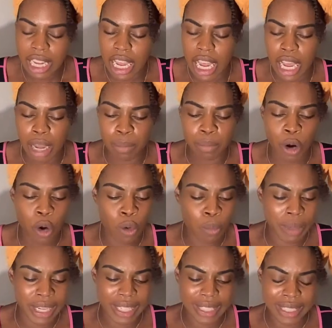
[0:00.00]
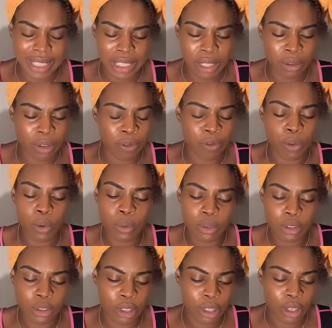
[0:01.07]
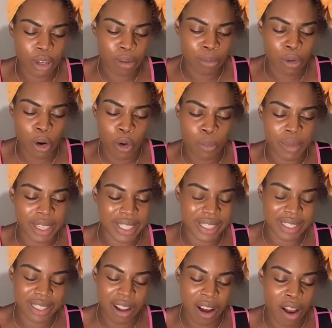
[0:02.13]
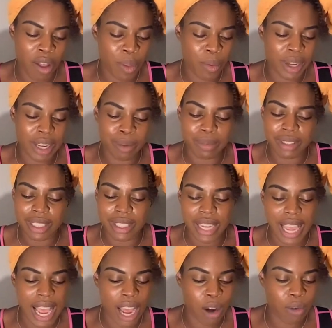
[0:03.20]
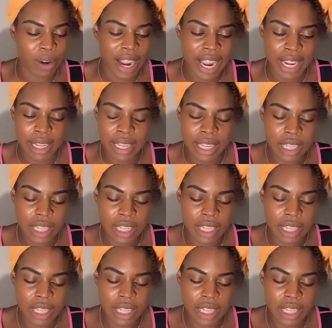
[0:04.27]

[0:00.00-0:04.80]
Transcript: moments, you know, the full circle moments all the way up to now, right?